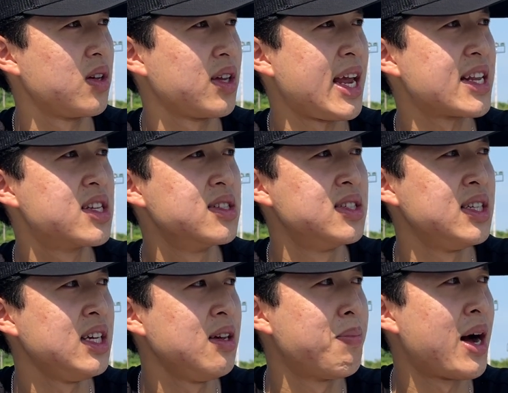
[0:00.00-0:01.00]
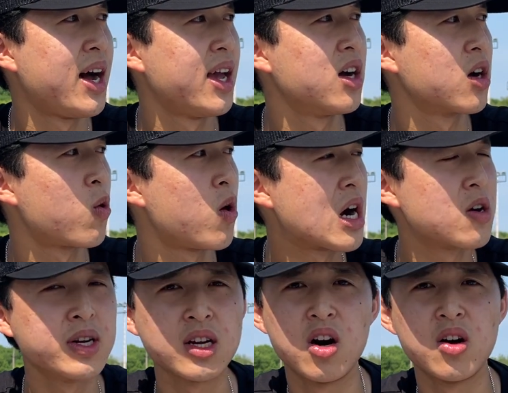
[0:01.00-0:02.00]
get to Z by
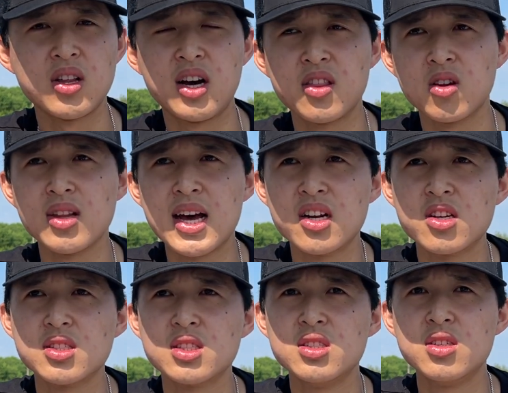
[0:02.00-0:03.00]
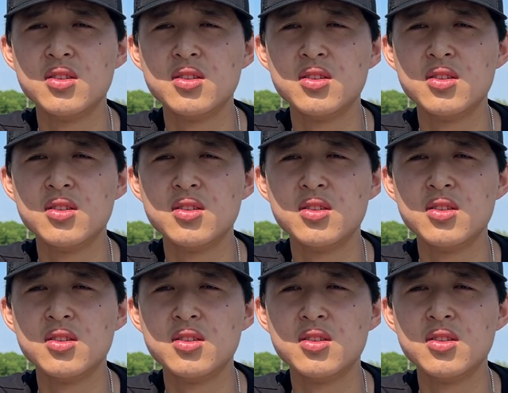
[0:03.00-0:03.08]
acquiring all the other letters,